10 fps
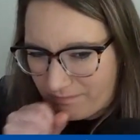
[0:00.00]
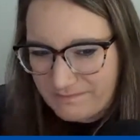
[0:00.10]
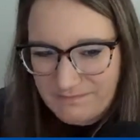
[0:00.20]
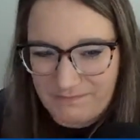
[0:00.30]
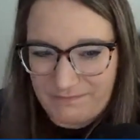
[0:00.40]

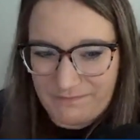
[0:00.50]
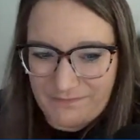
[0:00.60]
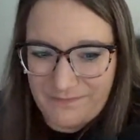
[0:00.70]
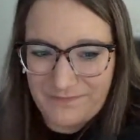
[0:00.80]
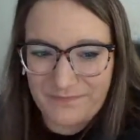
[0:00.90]

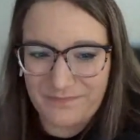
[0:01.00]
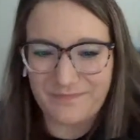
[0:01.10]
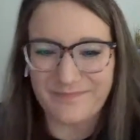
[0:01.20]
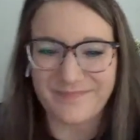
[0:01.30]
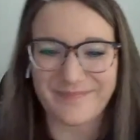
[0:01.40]

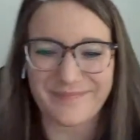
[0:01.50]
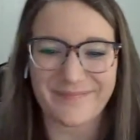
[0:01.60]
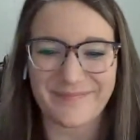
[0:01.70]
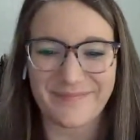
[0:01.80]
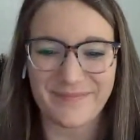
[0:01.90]

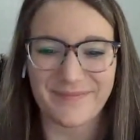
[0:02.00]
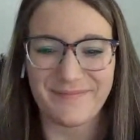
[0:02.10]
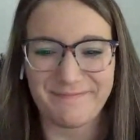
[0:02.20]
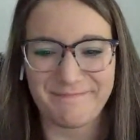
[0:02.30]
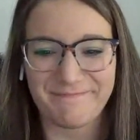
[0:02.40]

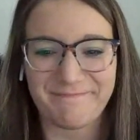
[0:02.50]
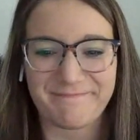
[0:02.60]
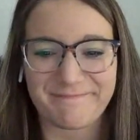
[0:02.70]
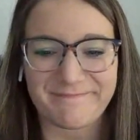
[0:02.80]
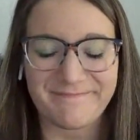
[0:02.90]

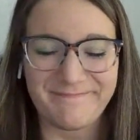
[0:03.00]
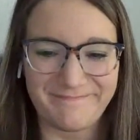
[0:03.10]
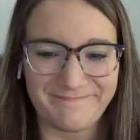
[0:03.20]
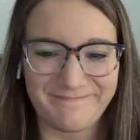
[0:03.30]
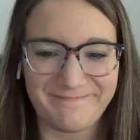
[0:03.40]

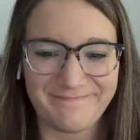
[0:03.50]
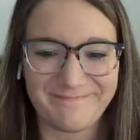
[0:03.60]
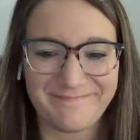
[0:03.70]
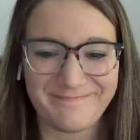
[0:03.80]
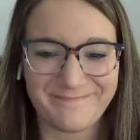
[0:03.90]

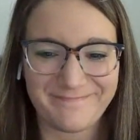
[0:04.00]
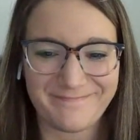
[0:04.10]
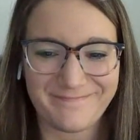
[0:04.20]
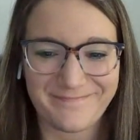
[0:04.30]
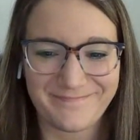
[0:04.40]

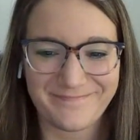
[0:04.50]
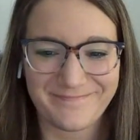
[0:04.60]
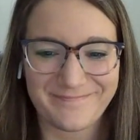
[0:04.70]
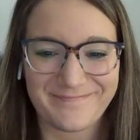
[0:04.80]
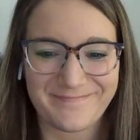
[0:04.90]

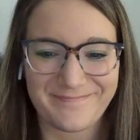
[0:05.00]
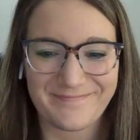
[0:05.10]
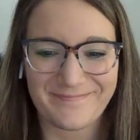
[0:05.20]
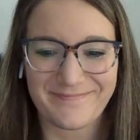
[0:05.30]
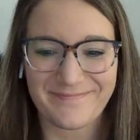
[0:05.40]

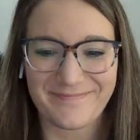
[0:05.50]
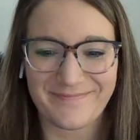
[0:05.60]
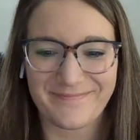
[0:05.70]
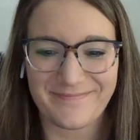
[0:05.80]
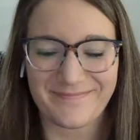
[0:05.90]

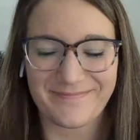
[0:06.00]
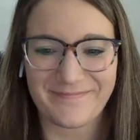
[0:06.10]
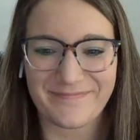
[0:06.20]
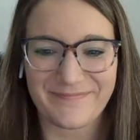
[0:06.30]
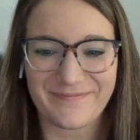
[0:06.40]

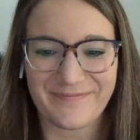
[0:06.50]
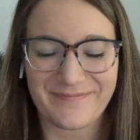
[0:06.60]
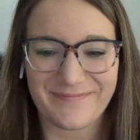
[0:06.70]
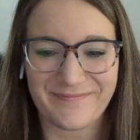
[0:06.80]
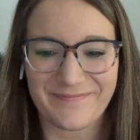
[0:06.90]

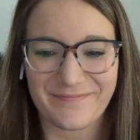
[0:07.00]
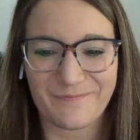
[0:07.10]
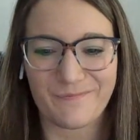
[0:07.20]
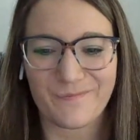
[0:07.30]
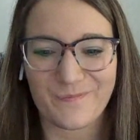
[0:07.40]

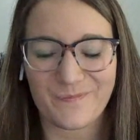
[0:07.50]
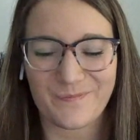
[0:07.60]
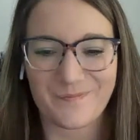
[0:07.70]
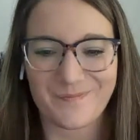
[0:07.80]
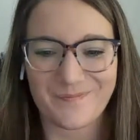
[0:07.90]
No words are spoken by the person on screen.